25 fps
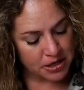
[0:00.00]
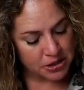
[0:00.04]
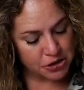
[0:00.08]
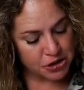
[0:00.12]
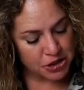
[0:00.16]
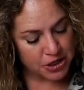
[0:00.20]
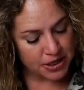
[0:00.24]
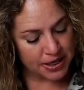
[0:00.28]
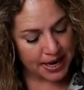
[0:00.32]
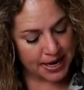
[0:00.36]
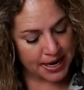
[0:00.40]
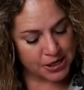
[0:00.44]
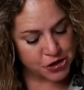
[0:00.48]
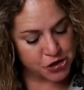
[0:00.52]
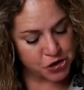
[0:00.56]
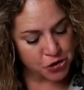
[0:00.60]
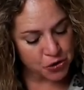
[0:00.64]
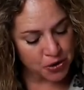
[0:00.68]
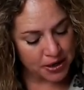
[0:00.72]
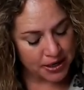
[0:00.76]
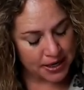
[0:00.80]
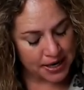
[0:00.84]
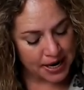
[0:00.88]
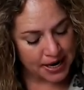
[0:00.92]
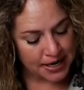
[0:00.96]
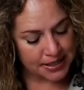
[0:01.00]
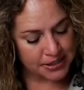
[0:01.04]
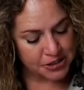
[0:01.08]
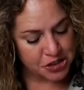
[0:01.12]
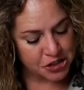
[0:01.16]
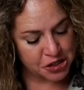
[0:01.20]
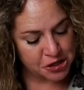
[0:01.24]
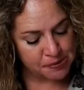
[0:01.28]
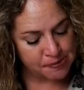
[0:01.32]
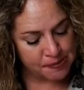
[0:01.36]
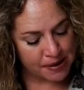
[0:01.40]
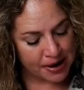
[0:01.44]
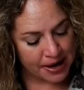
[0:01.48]
took a shortcut
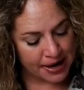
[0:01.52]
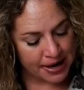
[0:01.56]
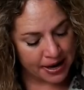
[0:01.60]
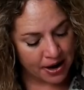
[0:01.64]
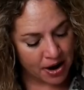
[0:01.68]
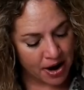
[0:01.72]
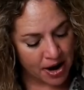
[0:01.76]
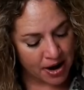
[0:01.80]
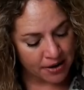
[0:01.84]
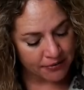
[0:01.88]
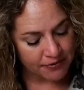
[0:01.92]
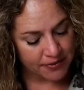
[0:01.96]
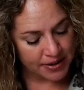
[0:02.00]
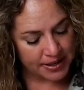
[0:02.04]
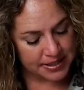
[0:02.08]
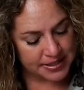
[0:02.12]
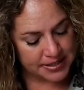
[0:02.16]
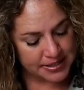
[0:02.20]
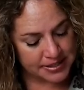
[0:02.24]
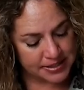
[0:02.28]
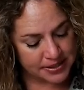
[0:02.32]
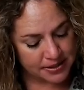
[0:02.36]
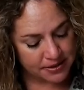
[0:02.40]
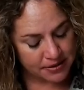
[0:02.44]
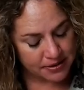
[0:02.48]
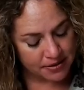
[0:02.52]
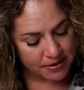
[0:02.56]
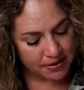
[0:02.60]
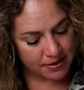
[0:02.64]
to my office,